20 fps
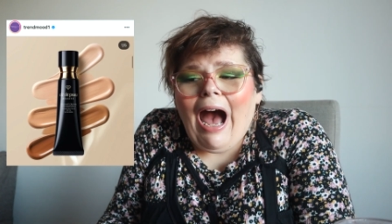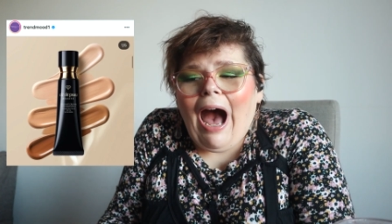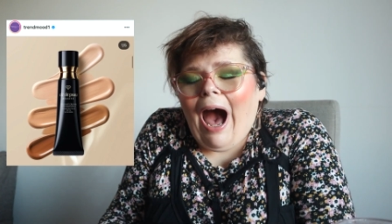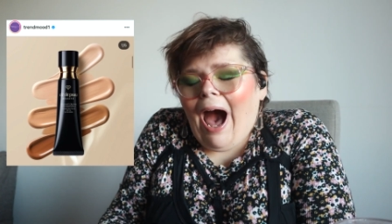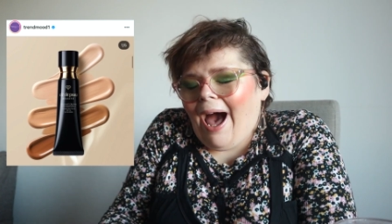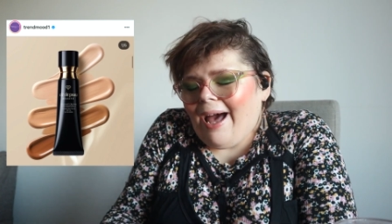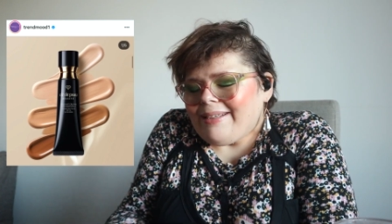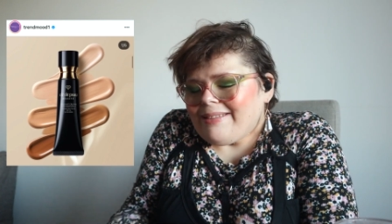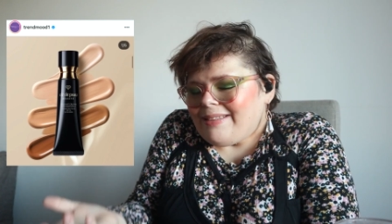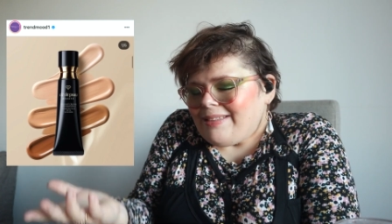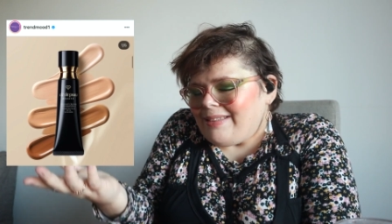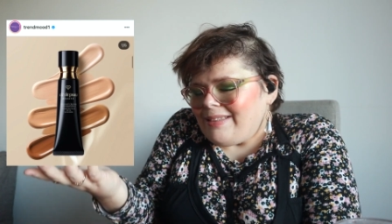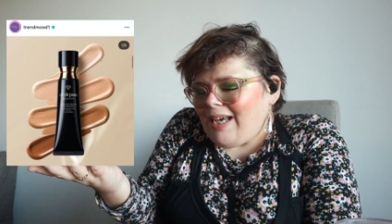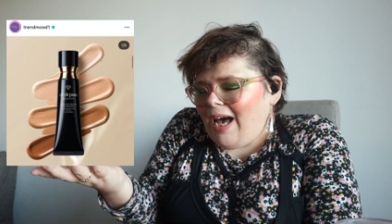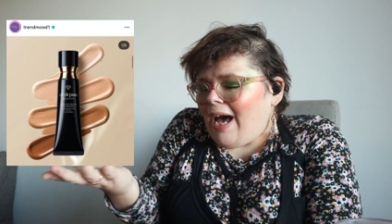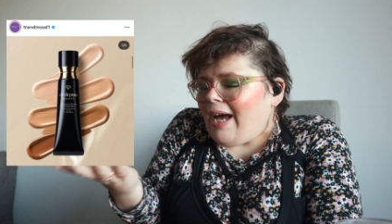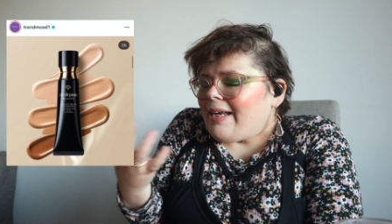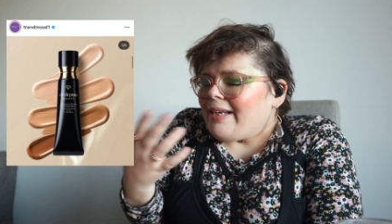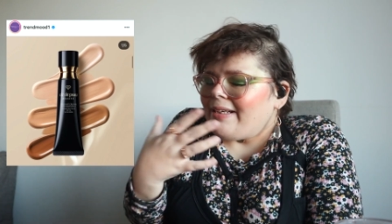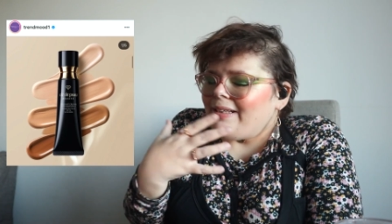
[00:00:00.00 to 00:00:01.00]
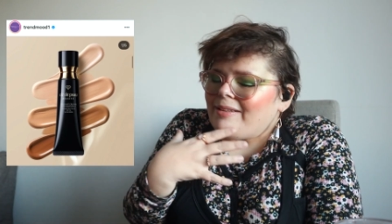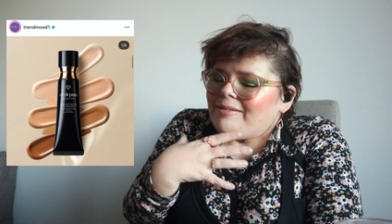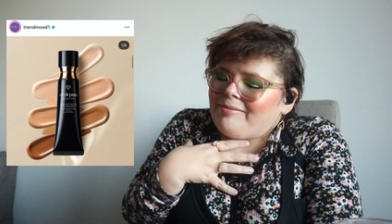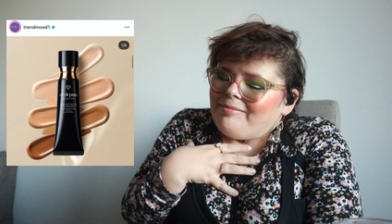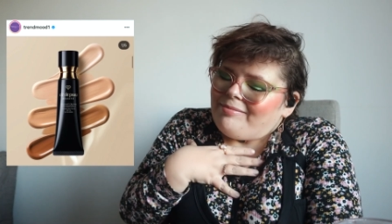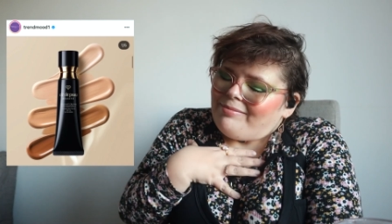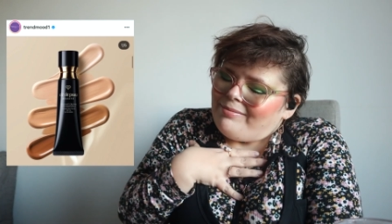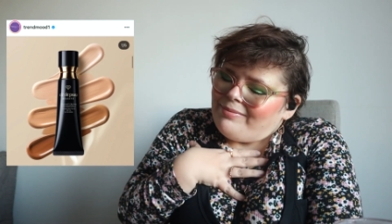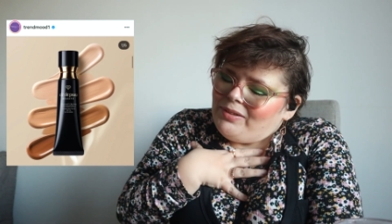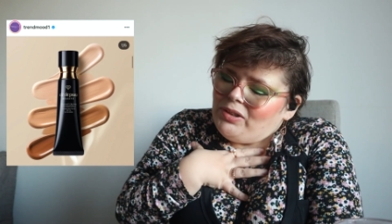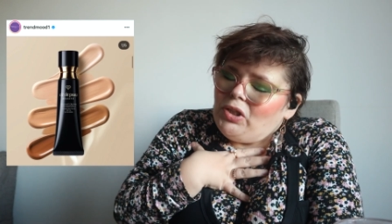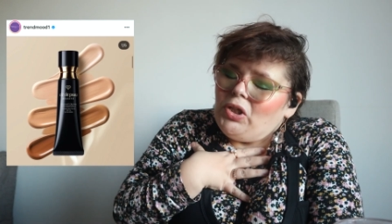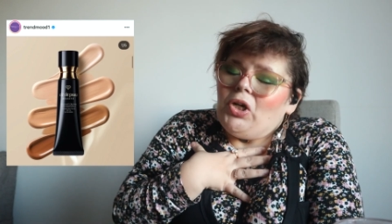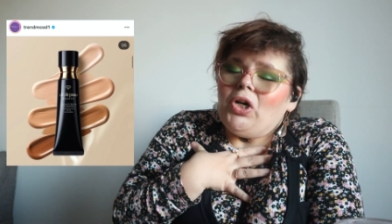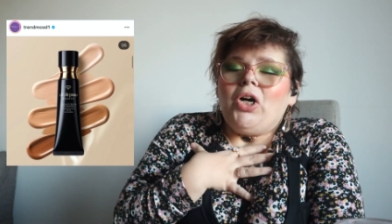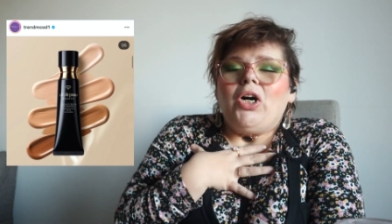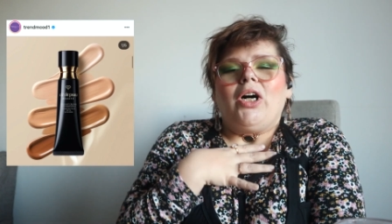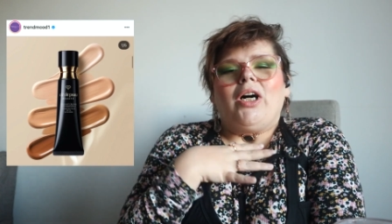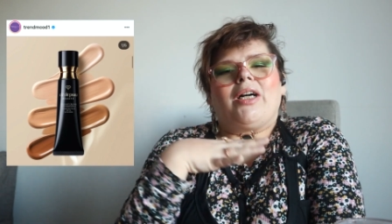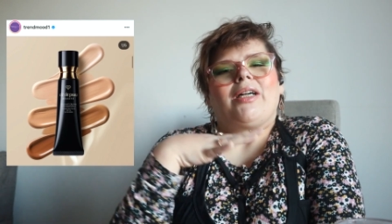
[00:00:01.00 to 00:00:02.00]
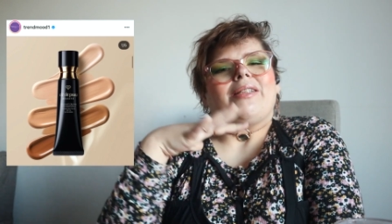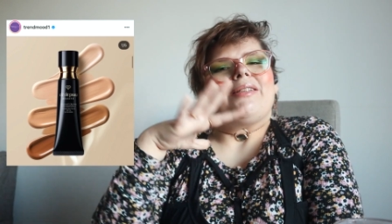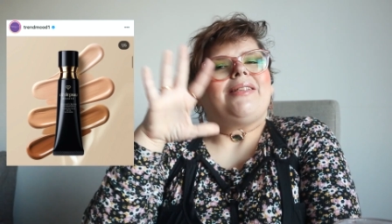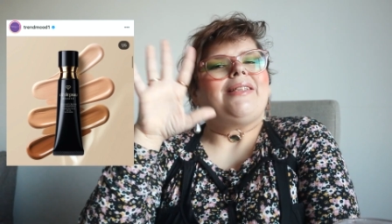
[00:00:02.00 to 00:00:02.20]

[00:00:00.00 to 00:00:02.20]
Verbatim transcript: I, I look,